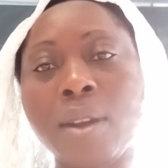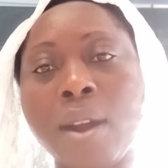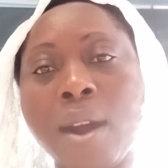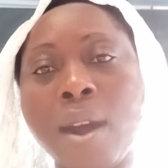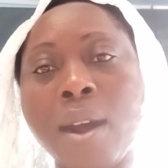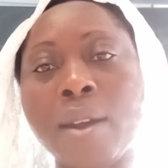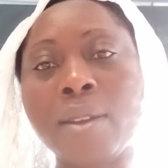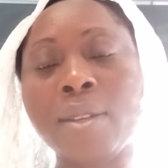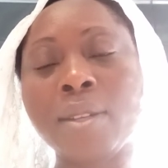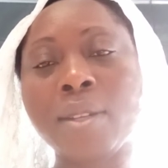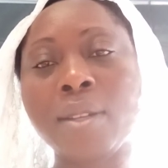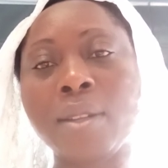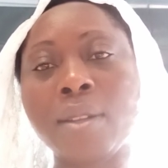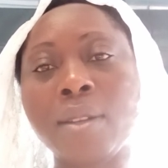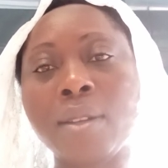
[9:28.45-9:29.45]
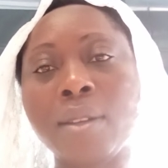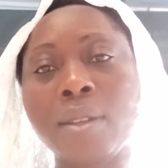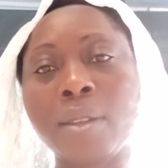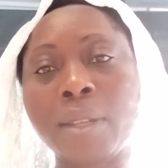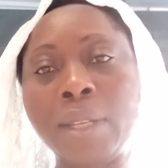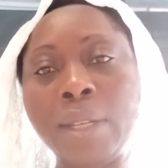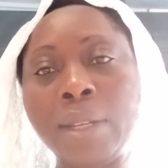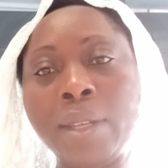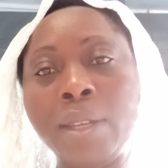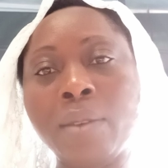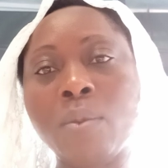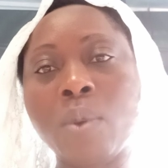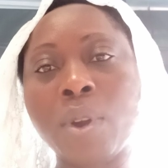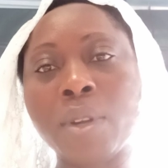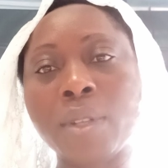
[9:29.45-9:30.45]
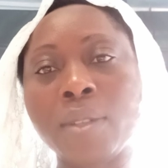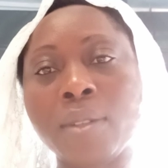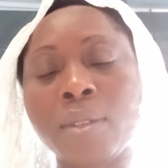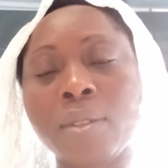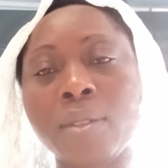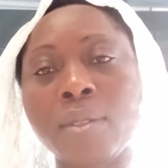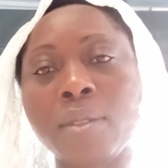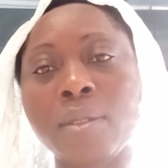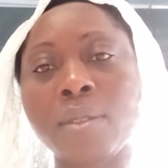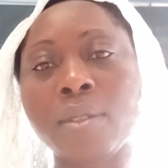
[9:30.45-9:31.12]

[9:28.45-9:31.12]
God really wants